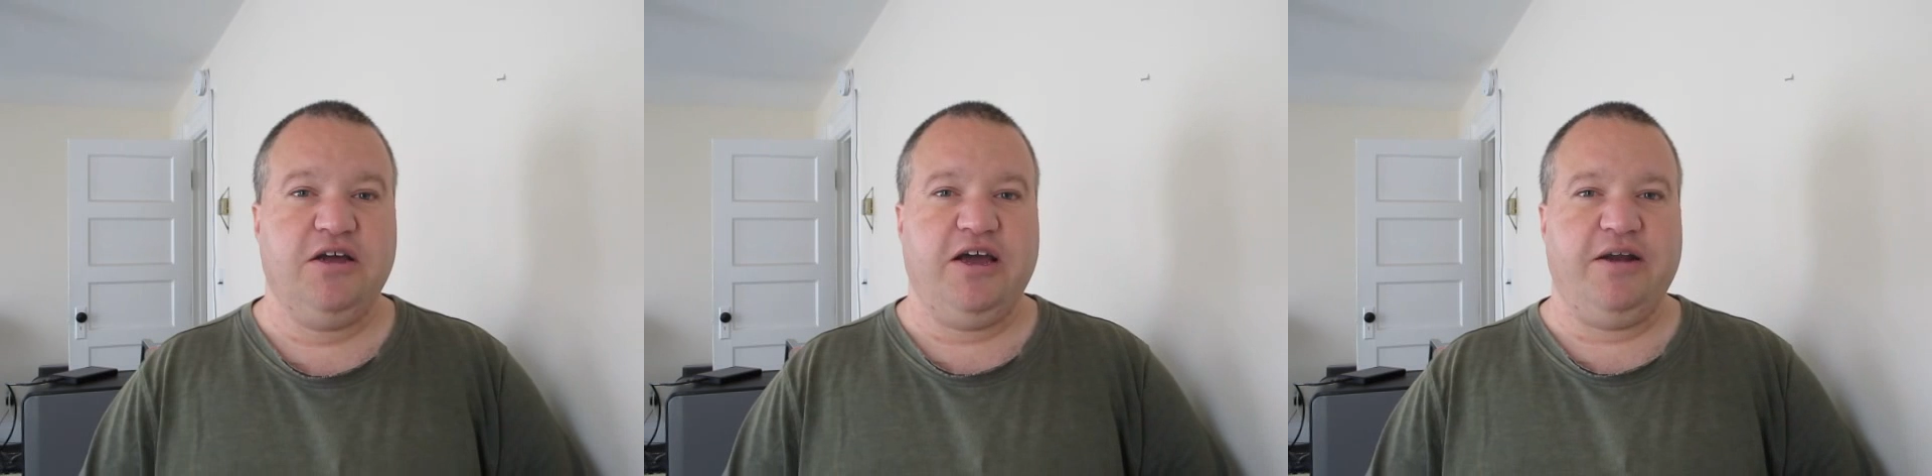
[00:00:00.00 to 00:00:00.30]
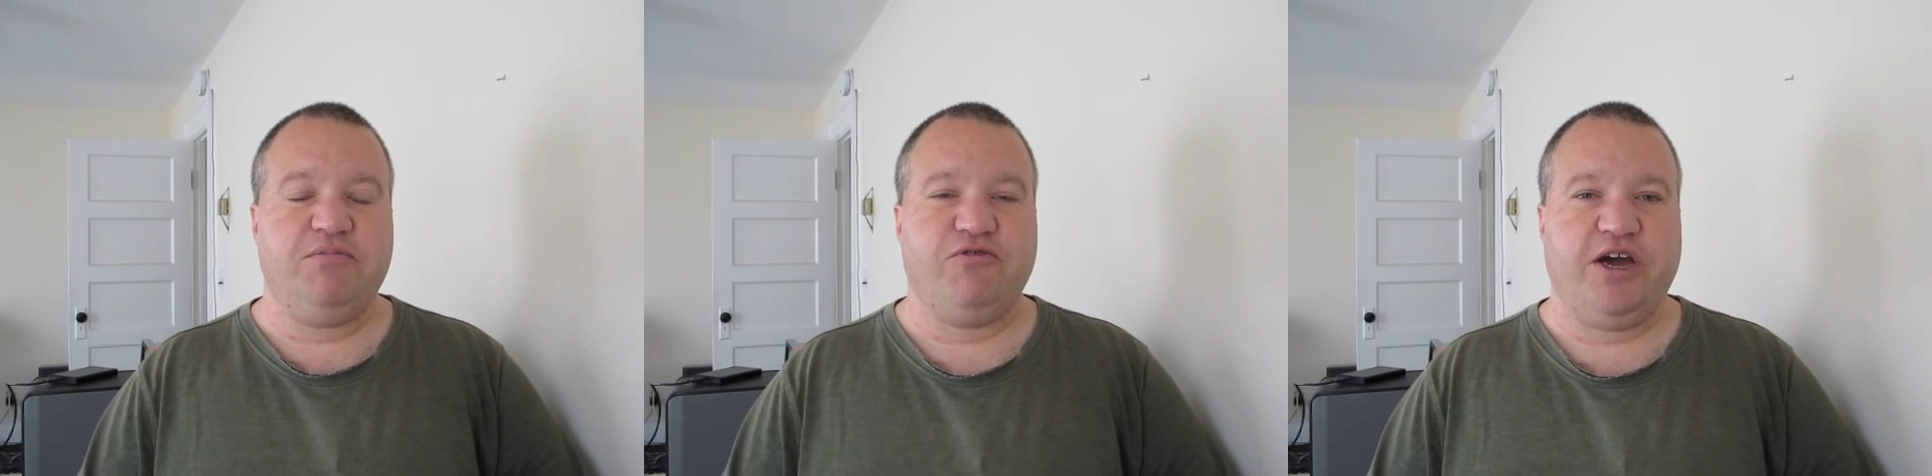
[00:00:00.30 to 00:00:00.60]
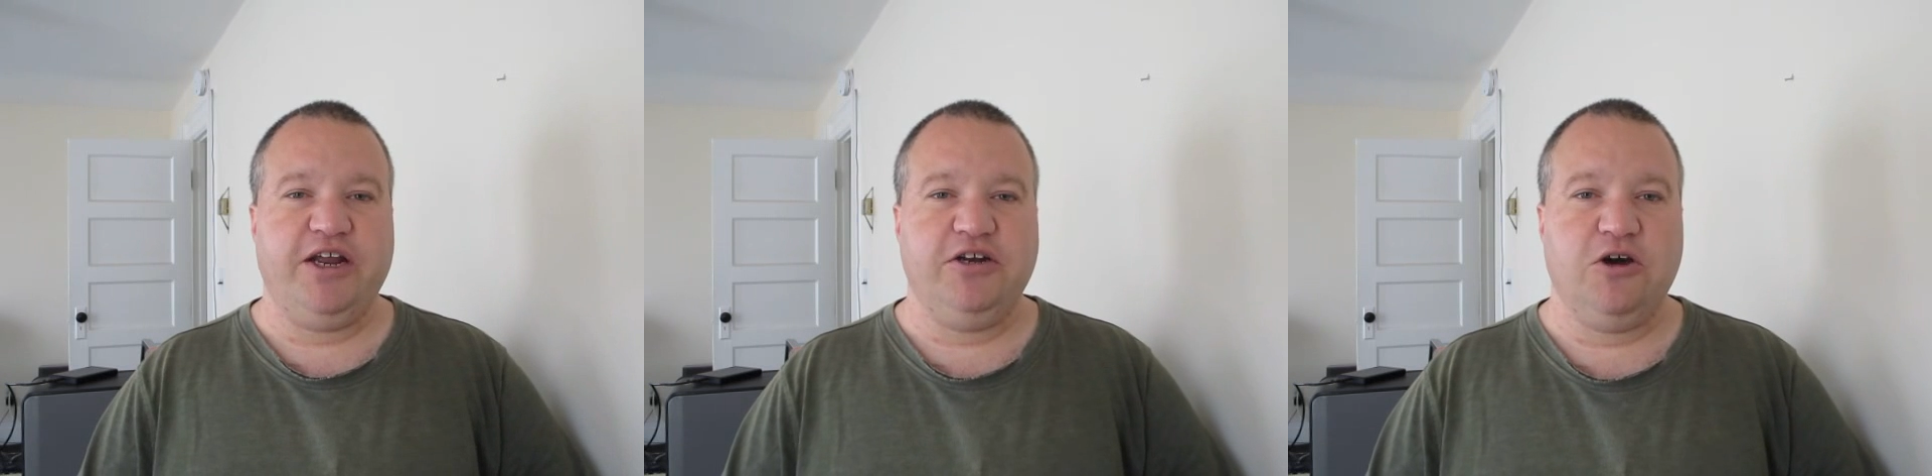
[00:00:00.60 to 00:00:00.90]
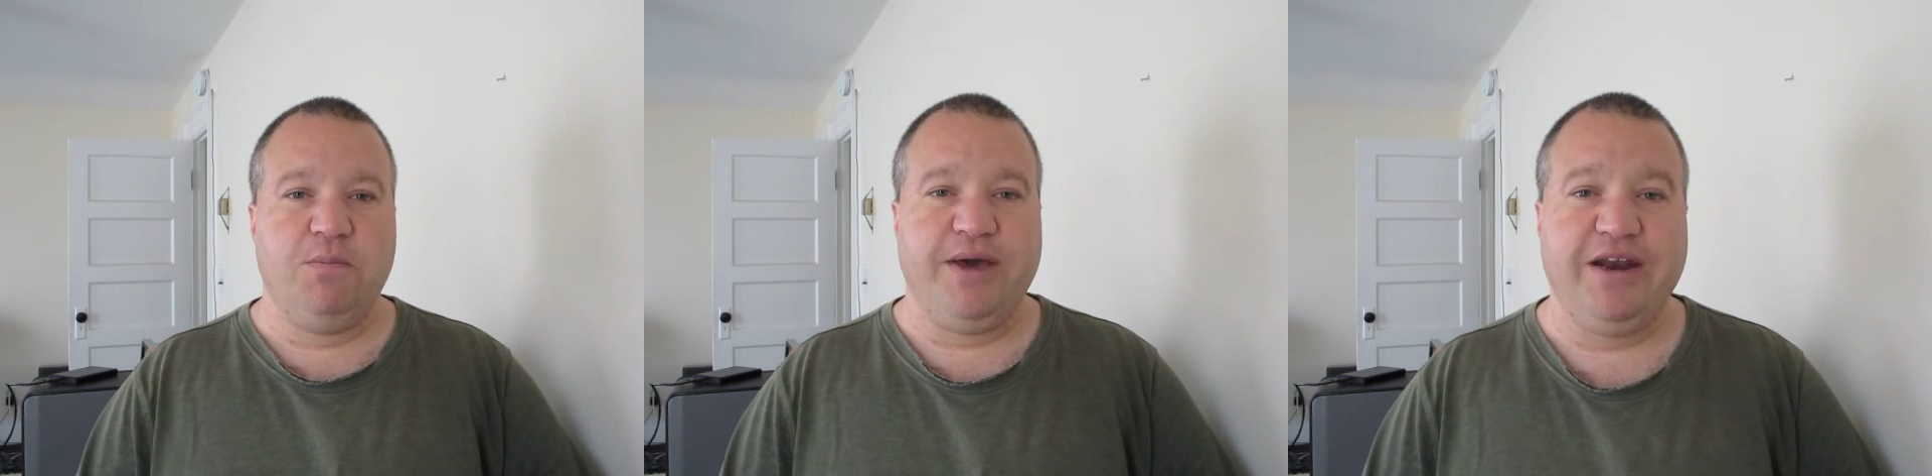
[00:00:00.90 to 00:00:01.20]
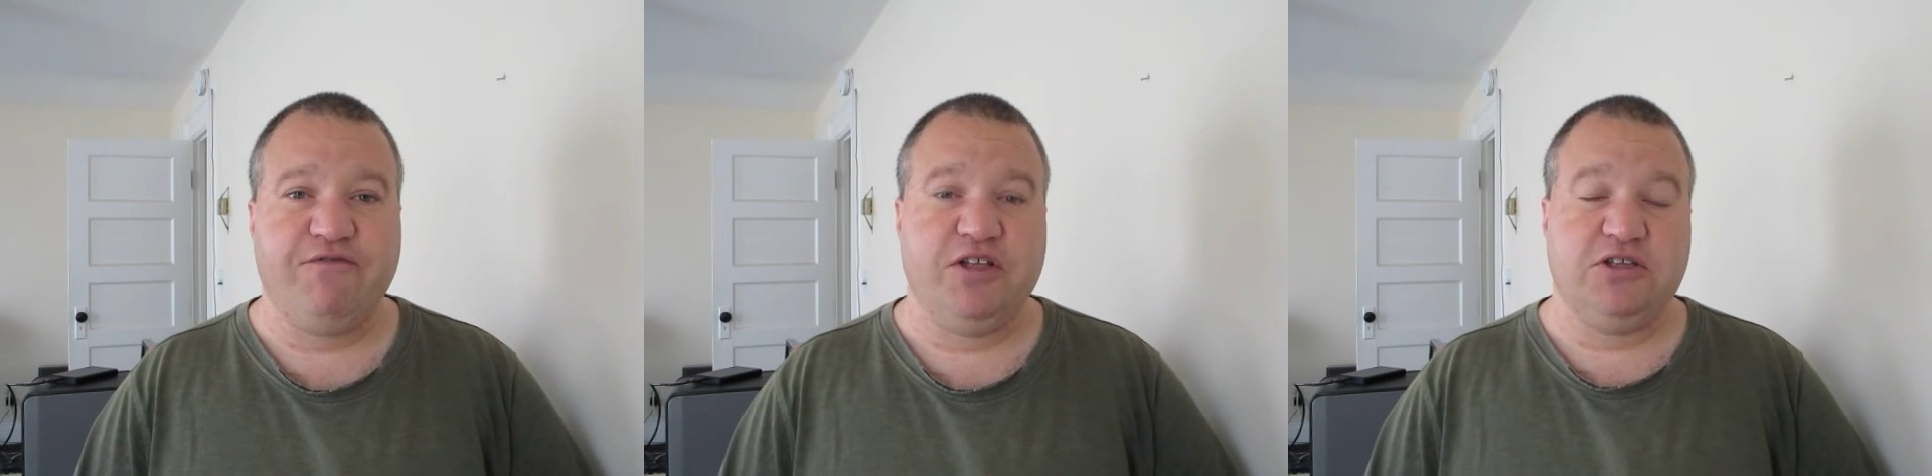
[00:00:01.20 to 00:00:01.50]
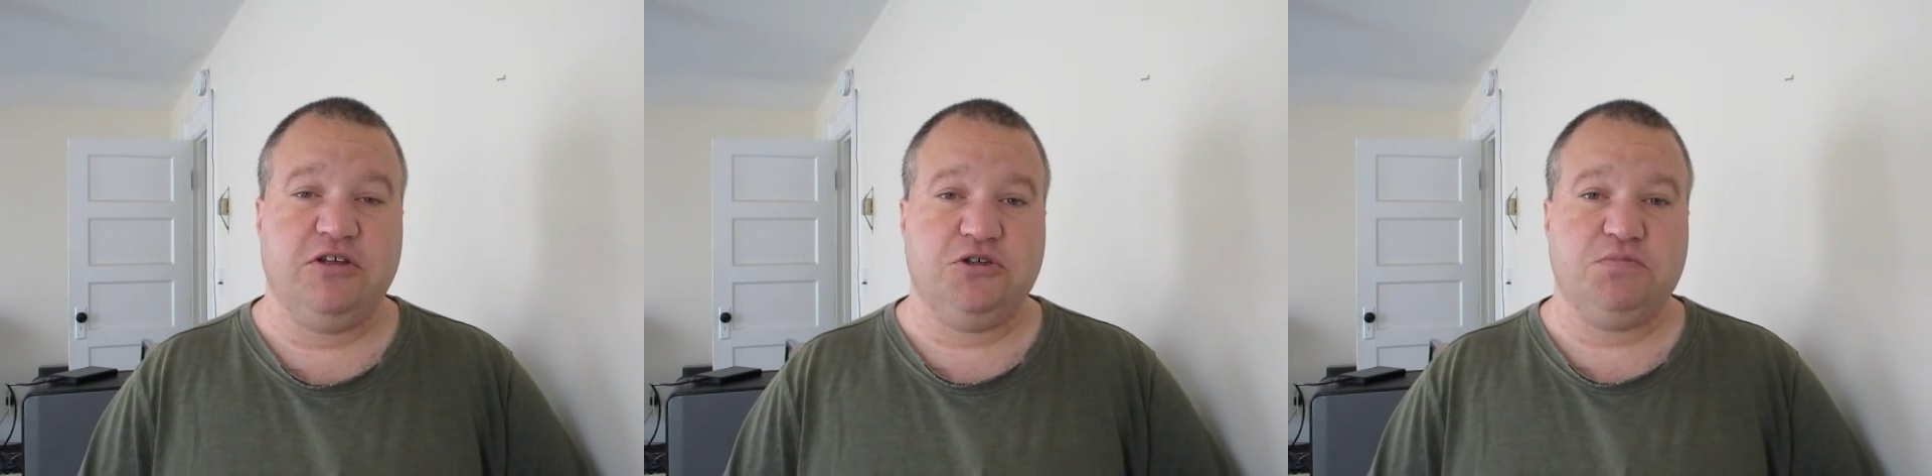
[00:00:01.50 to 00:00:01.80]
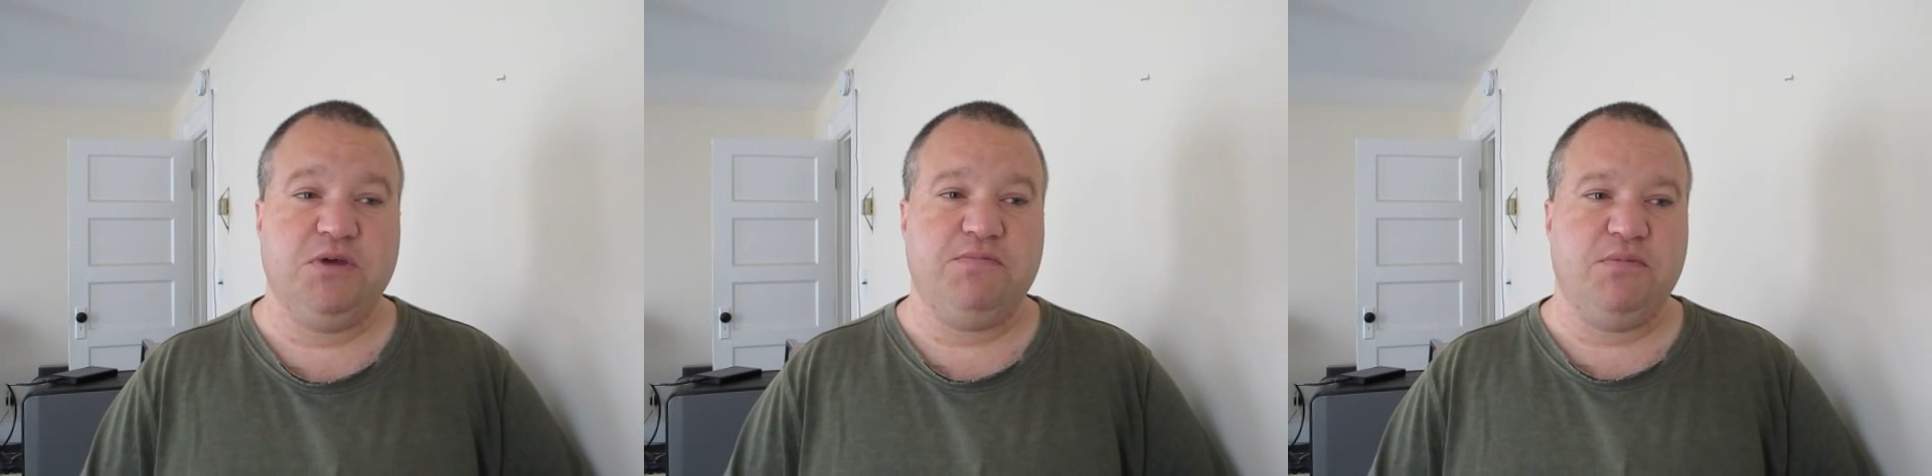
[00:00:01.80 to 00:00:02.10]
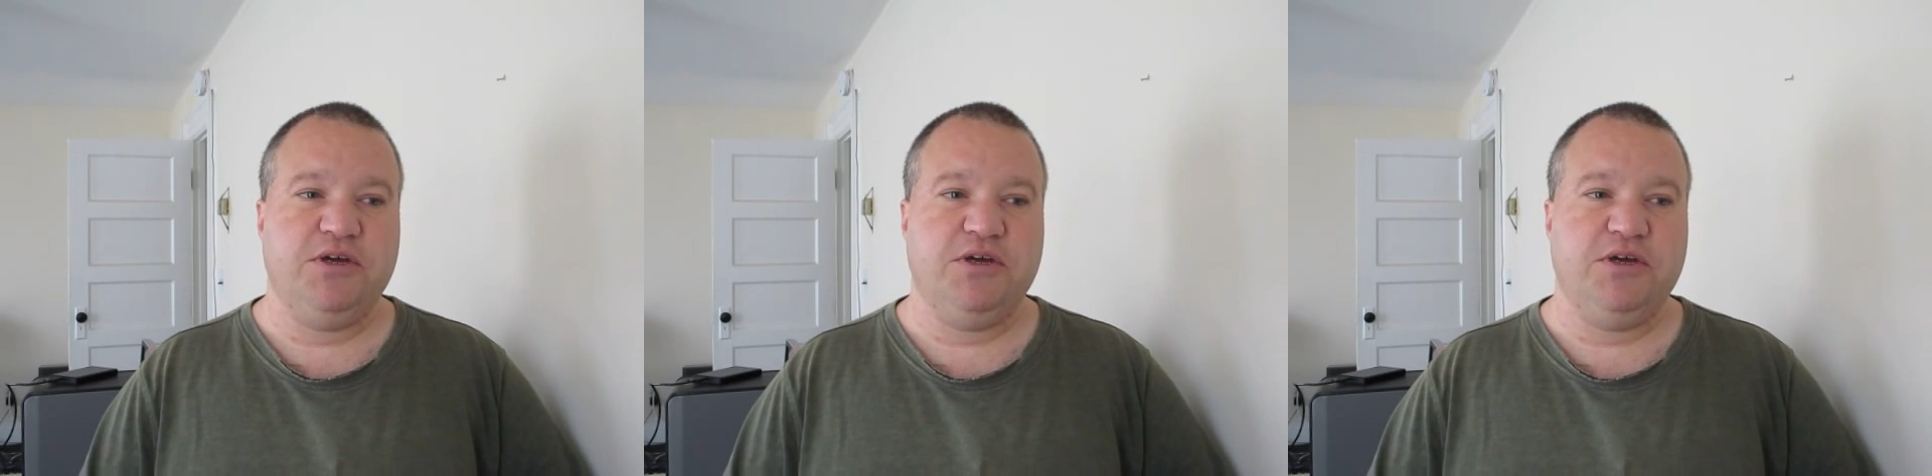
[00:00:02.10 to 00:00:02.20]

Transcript: and providing no benefit to those people